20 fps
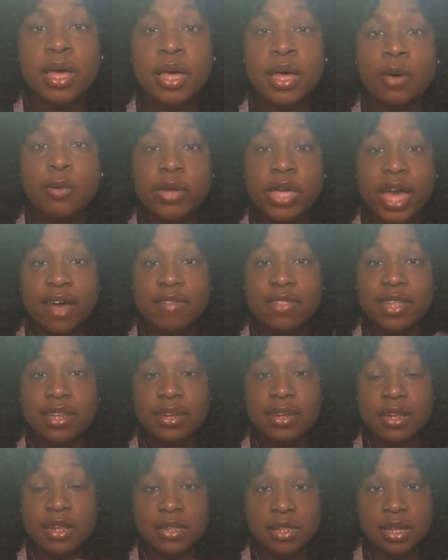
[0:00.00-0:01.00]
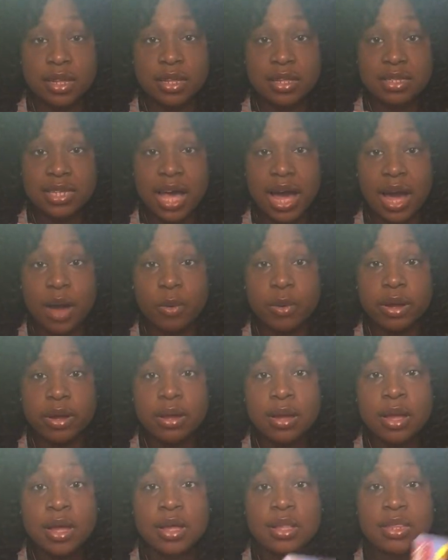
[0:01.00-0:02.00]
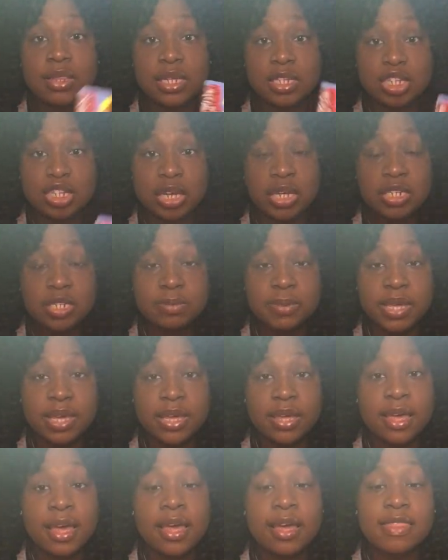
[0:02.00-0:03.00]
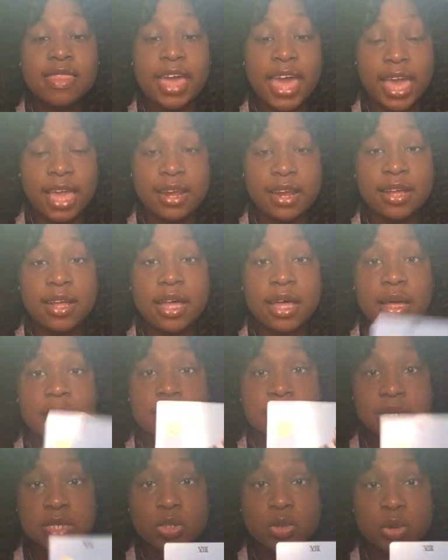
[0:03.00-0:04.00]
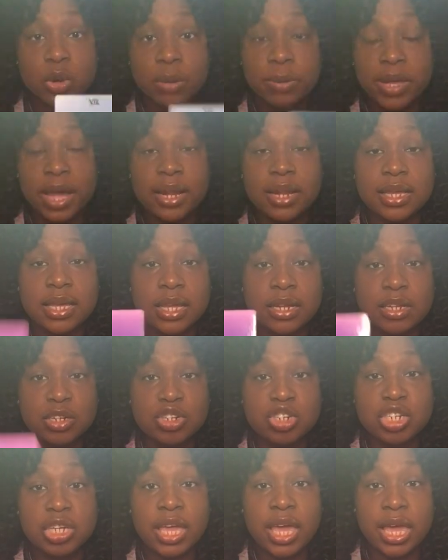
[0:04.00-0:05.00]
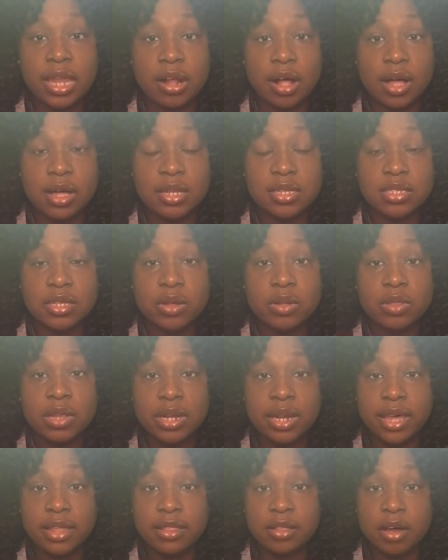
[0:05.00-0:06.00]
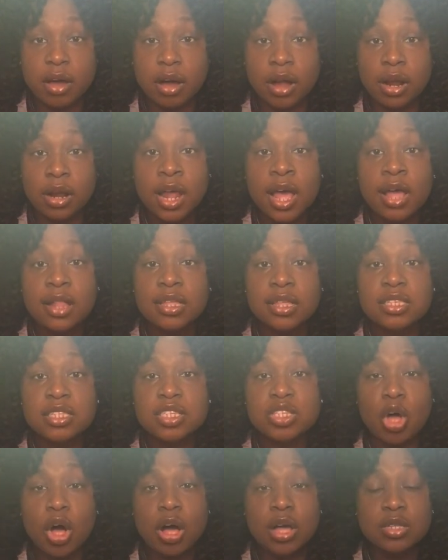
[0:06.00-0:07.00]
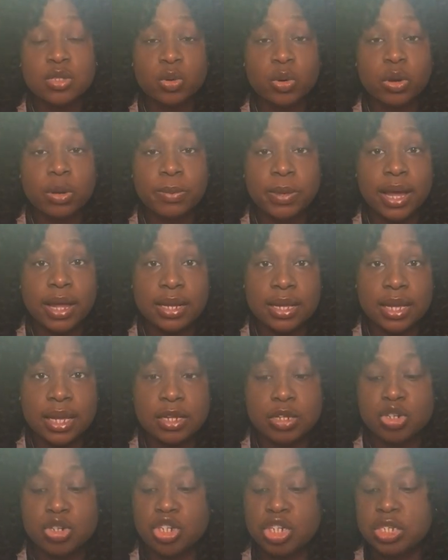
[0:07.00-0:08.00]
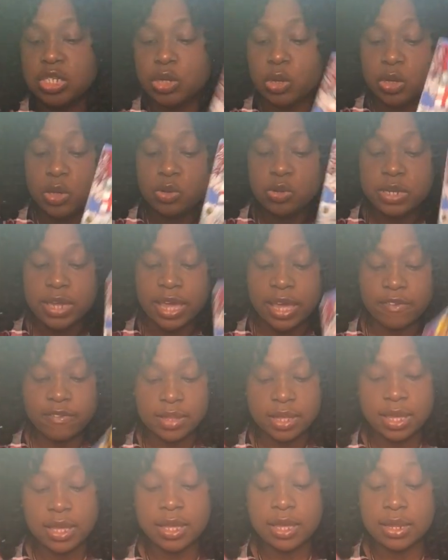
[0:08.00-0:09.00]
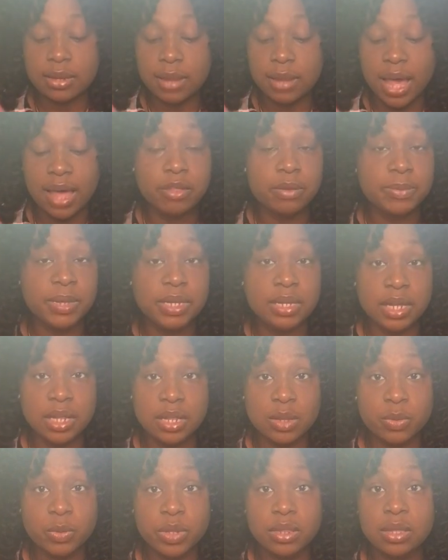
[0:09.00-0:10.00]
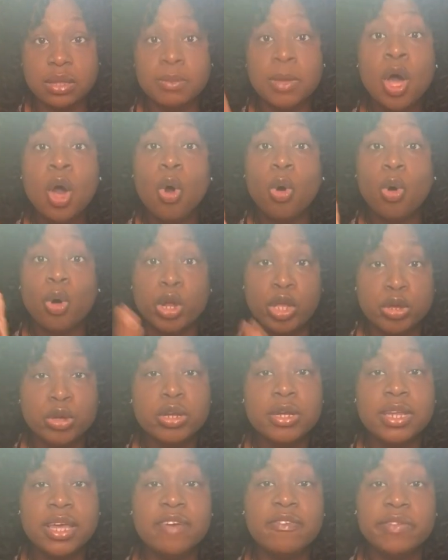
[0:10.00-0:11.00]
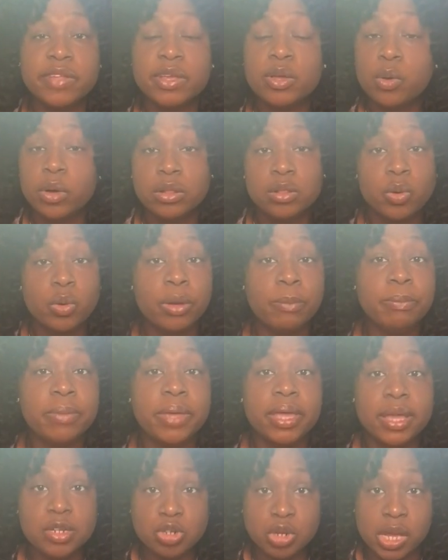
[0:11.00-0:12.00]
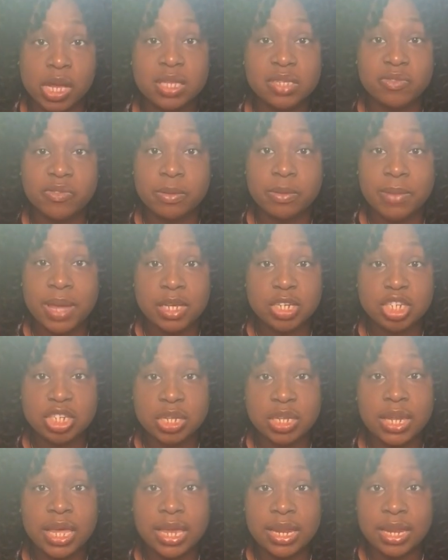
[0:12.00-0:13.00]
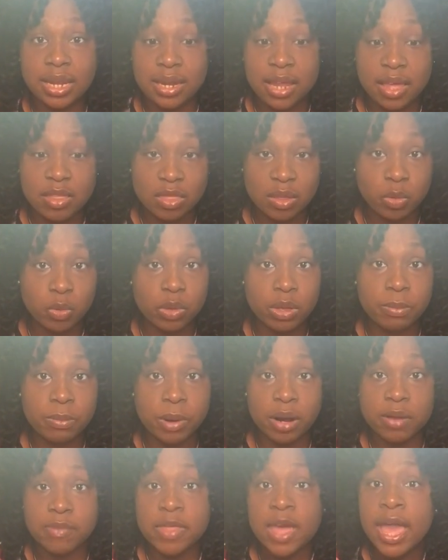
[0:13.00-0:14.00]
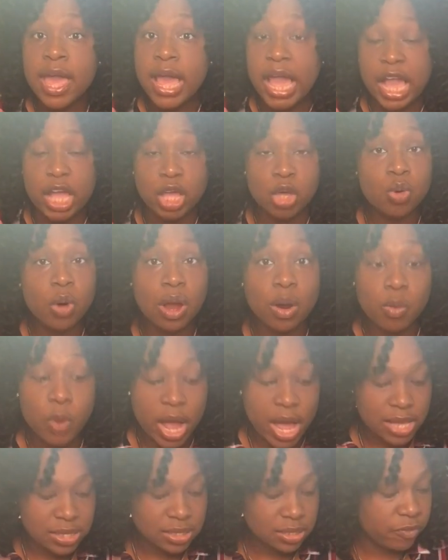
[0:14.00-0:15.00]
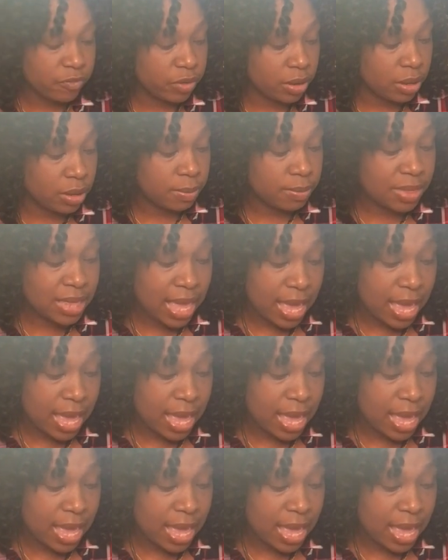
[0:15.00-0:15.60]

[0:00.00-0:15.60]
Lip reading: We have the Tower, the Judgment, The Eight of Cups is Scorpionic energy, and also the Death card. This is all Scorpionic energy, so you definitely can either be dealing with them, or you're definitely going through a big transformation and a death and rebirth, and you are rising from the